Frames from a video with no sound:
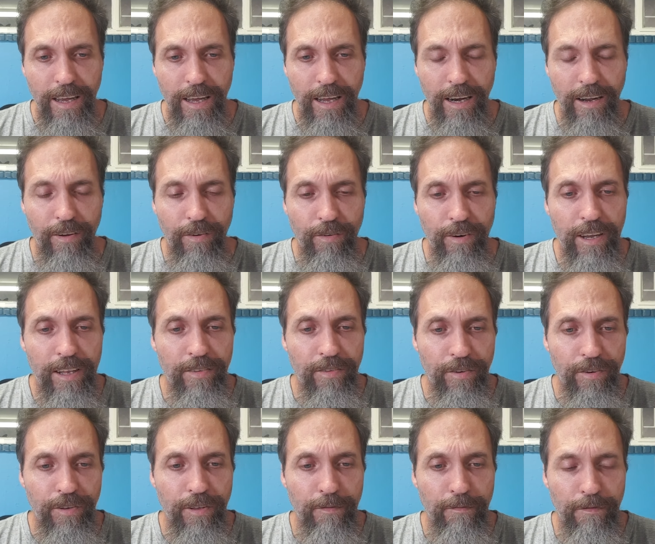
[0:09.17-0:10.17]
and I'll read
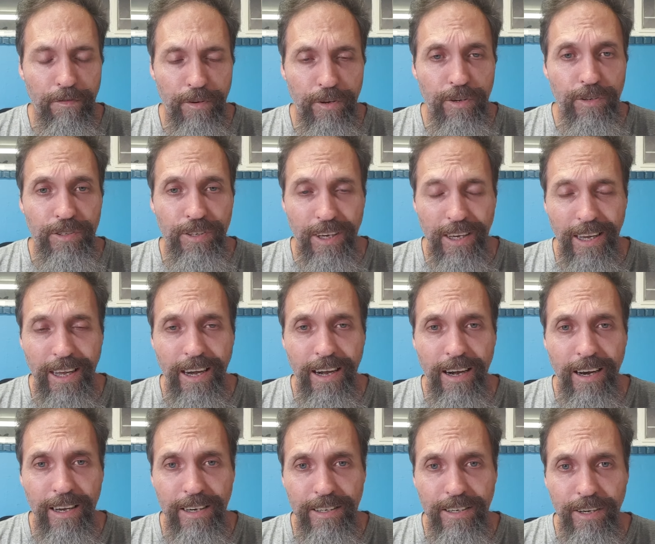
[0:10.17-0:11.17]
through them for you so you can get
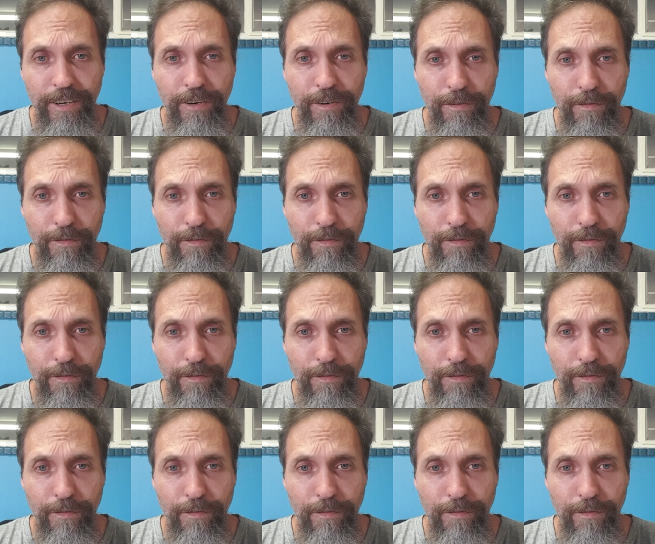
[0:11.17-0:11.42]
an idea